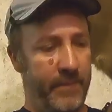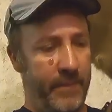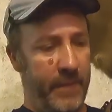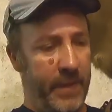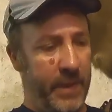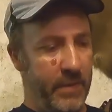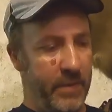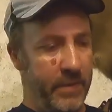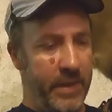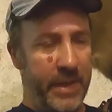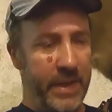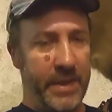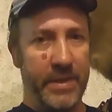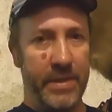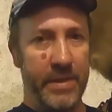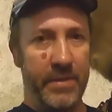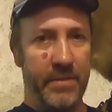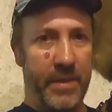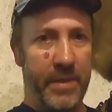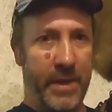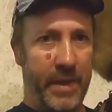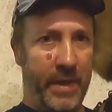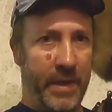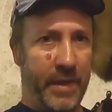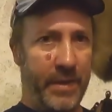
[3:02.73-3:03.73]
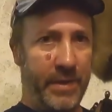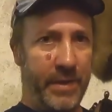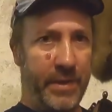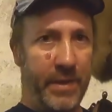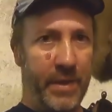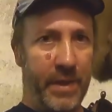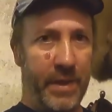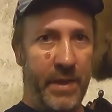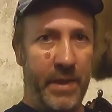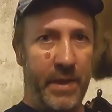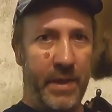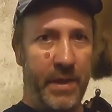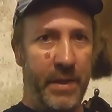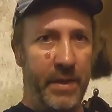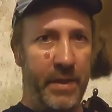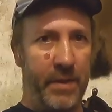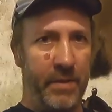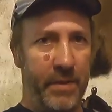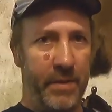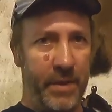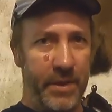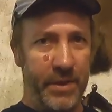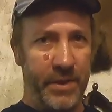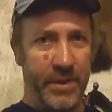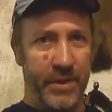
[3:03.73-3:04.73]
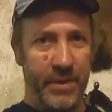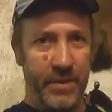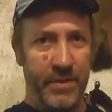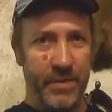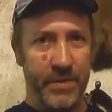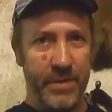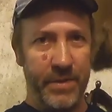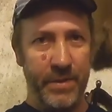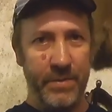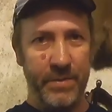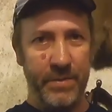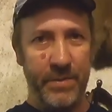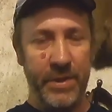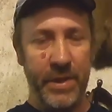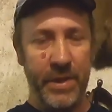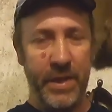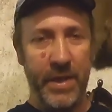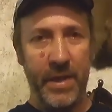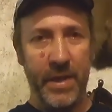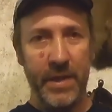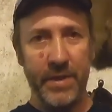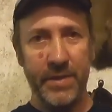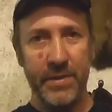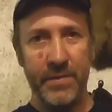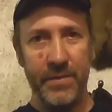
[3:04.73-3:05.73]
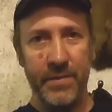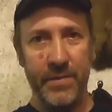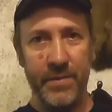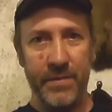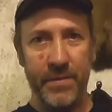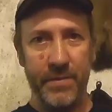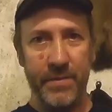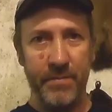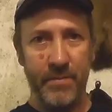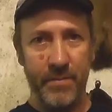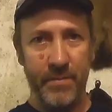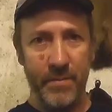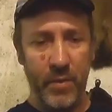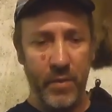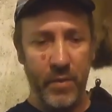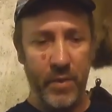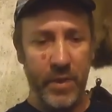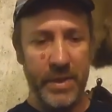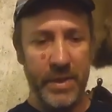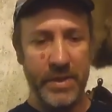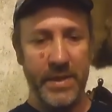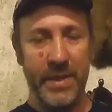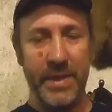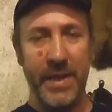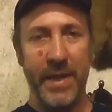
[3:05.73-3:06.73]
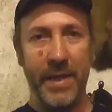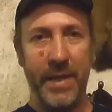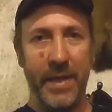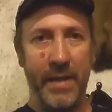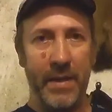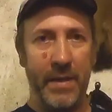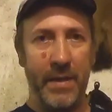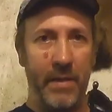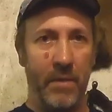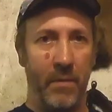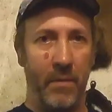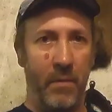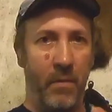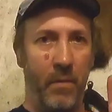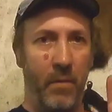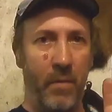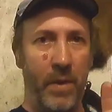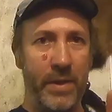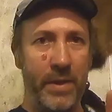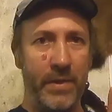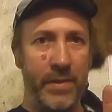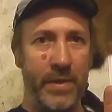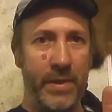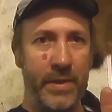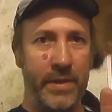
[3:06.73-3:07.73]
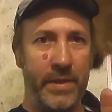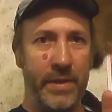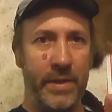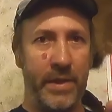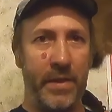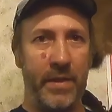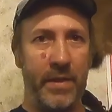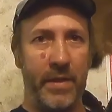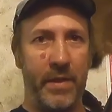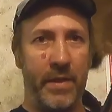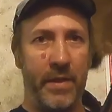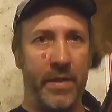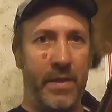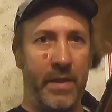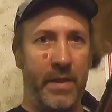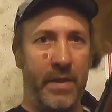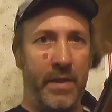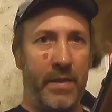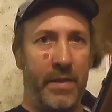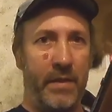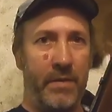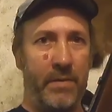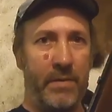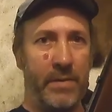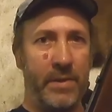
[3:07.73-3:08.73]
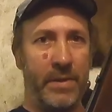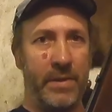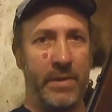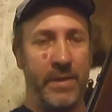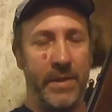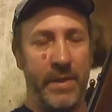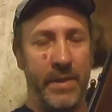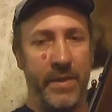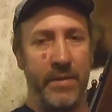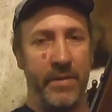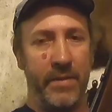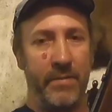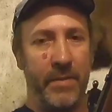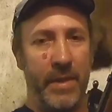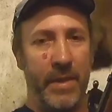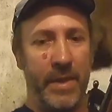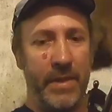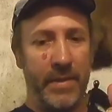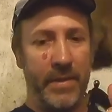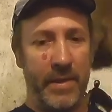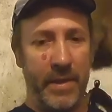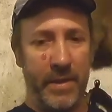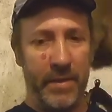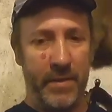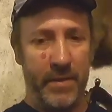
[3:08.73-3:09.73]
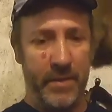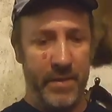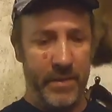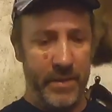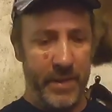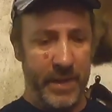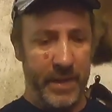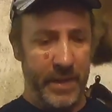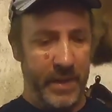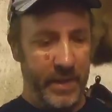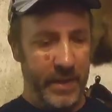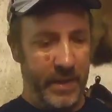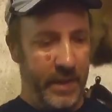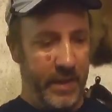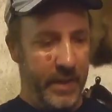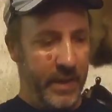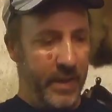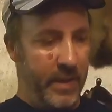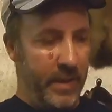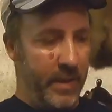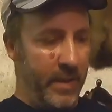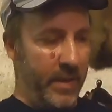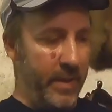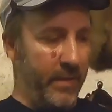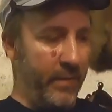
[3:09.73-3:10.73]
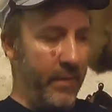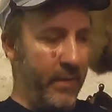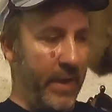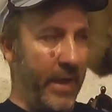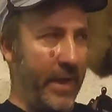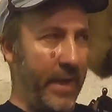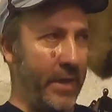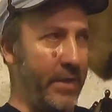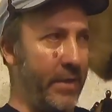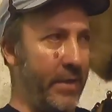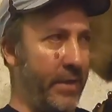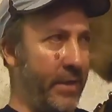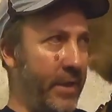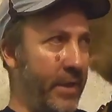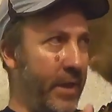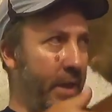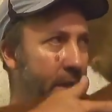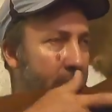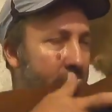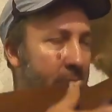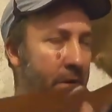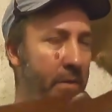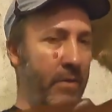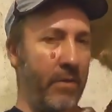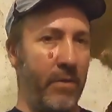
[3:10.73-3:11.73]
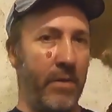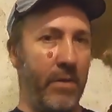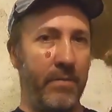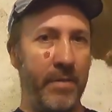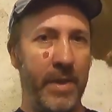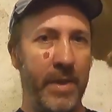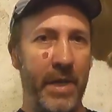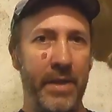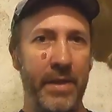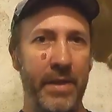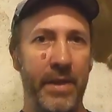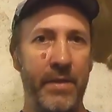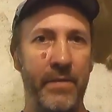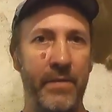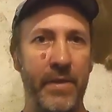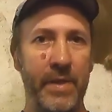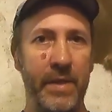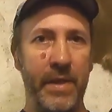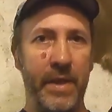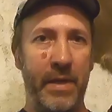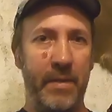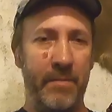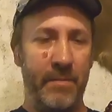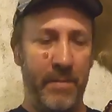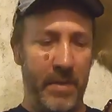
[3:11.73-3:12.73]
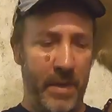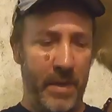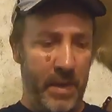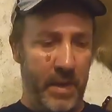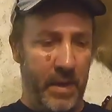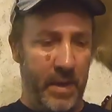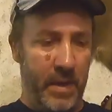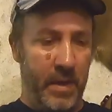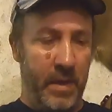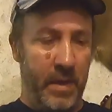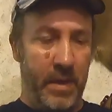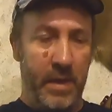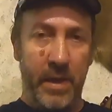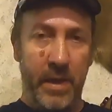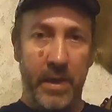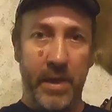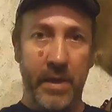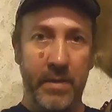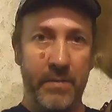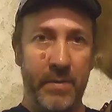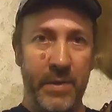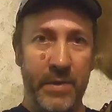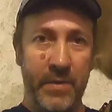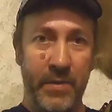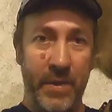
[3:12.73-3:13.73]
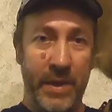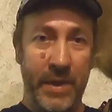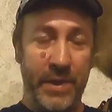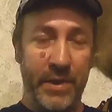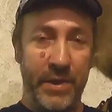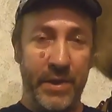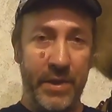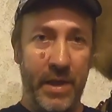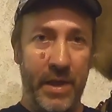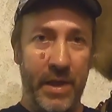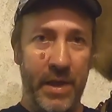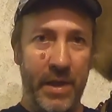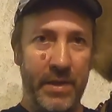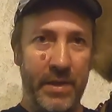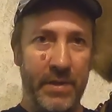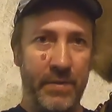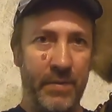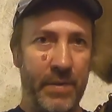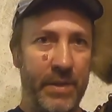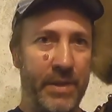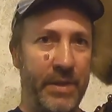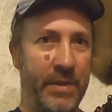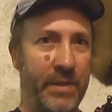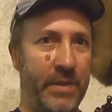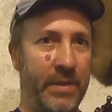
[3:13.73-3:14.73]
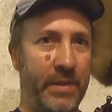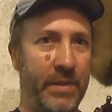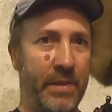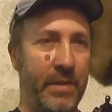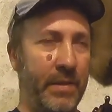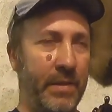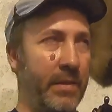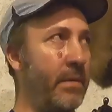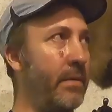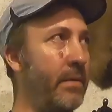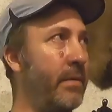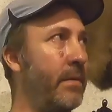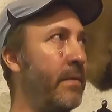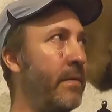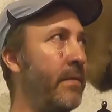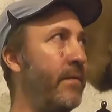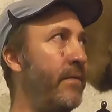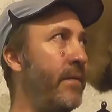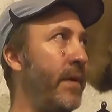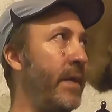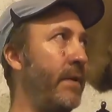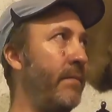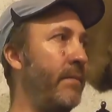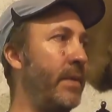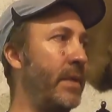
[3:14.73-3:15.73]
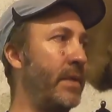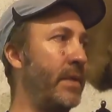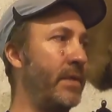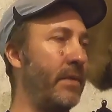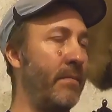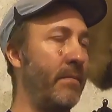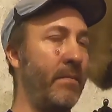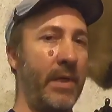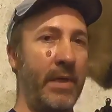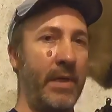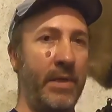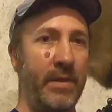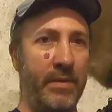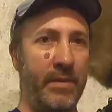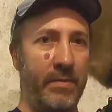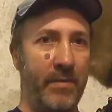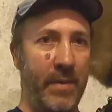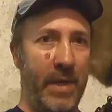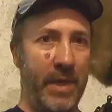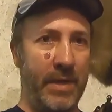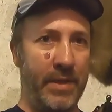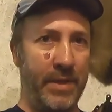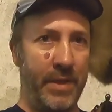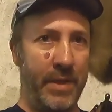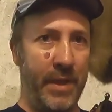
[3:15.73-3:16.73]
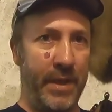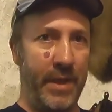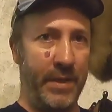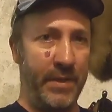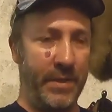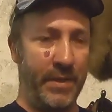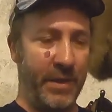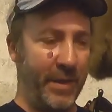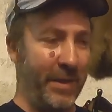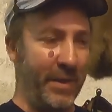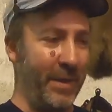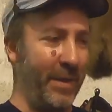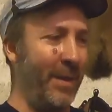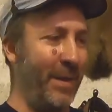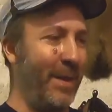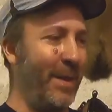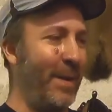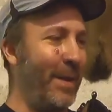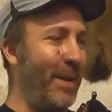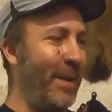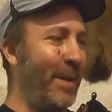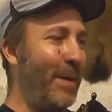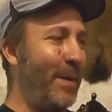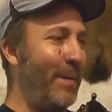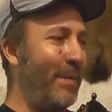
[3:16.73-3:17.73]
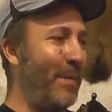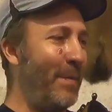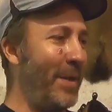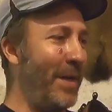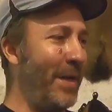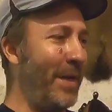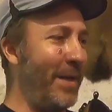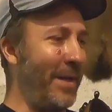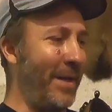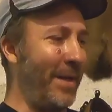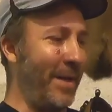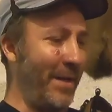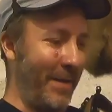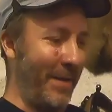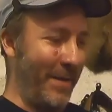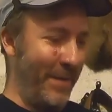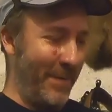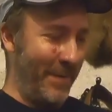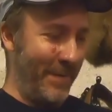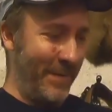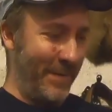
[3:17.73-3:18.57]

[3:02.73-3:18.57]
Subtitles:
you know, decent range. You can shoot two shots or more a second with this gun, which is another myth I heard, that lever actions, you got to lower them down every time in between shots, which is a figment of somebody's imagination. But anyhow,